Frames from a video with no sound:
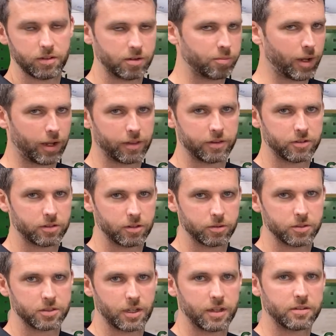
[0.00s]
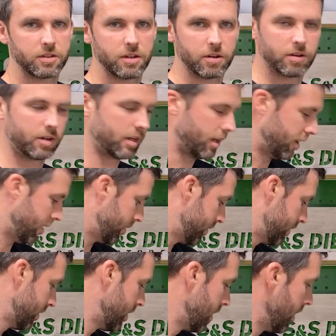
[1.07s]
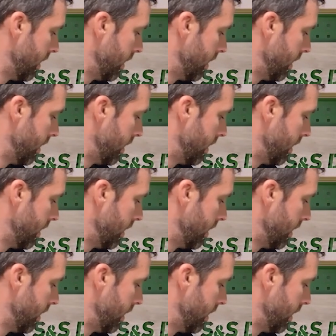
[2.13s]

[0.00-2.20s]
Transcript: and balance those sets here in-house.